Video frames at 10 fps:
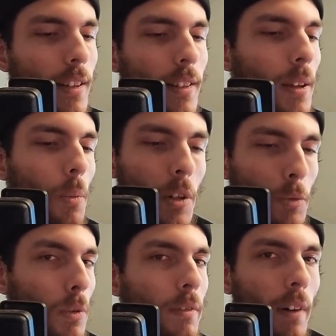they
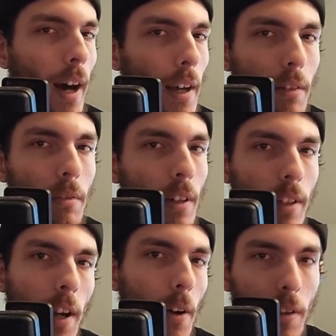wouldn't revive a
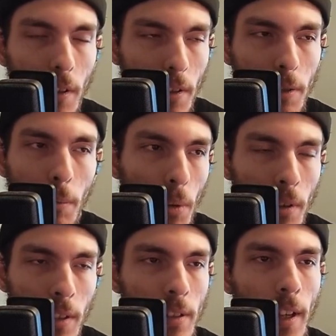character as
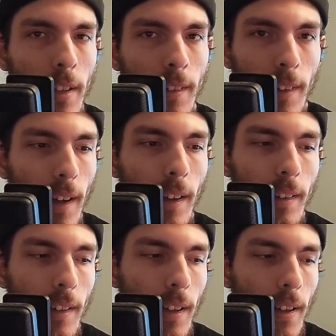important as that and not
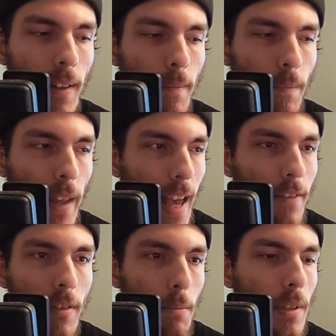
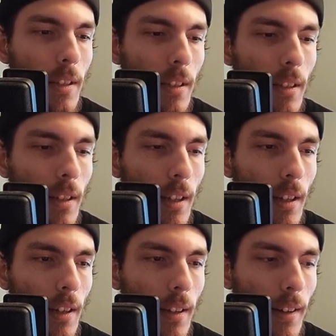have it be,
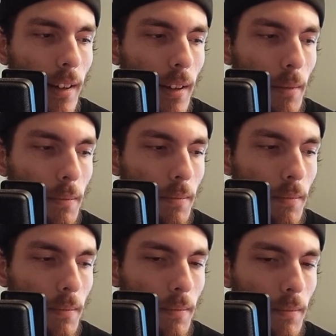um,
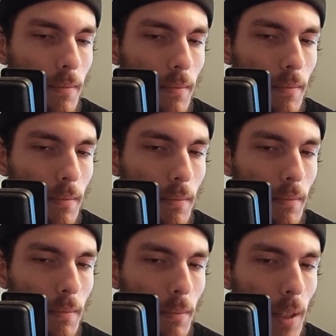
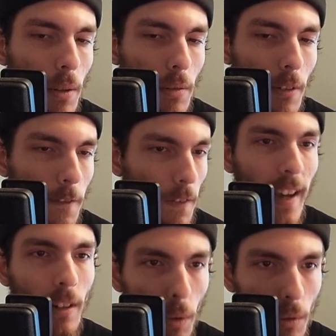you know,
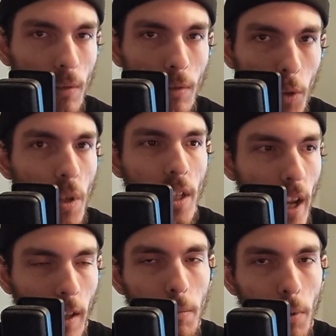vital to the
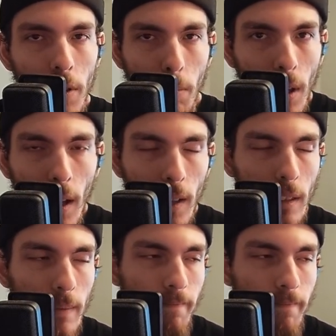next book's plot.